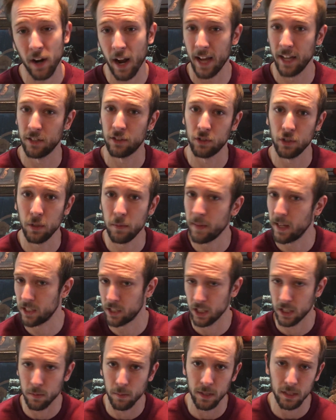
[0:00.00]
I assume that's
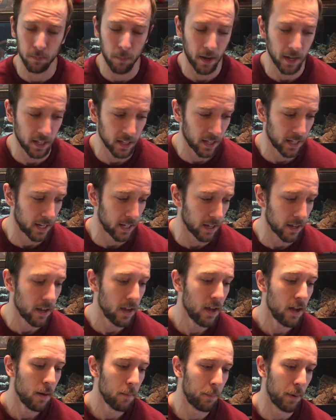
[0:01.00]
just me speculating,
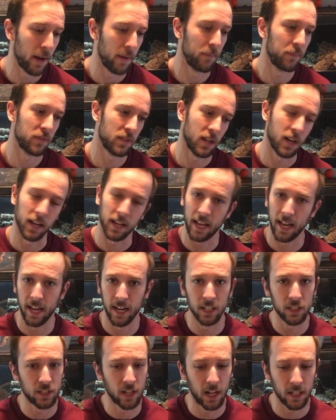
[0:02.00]
but again,
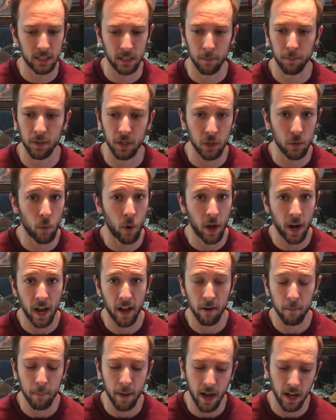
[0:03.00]
it's not something you want out
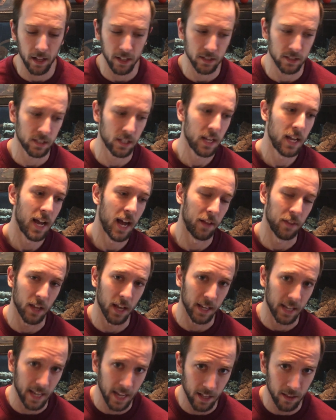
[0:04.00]
of balance. And
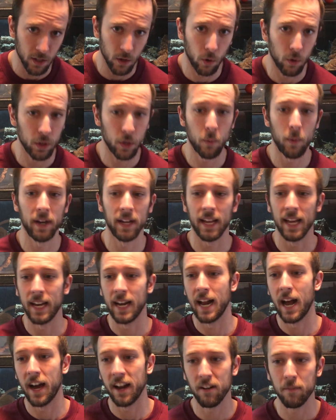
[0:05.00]
again, the only way to get it
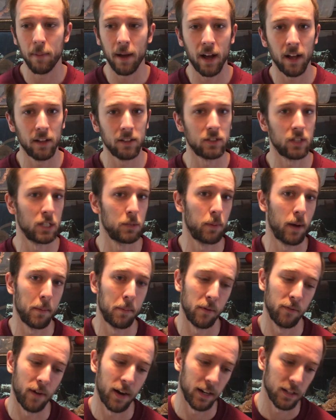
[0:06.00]
out of balance is by
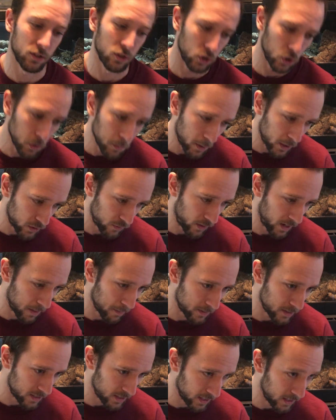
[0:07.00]
providing too much
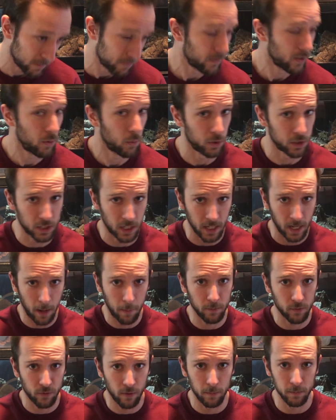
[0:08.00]
vitamin D, which can
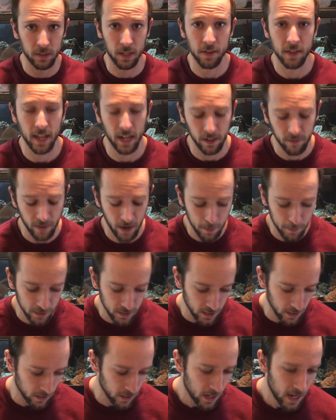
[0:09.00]
come from synthetic vitamin
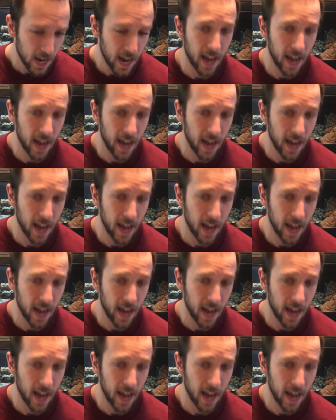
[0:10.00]
D.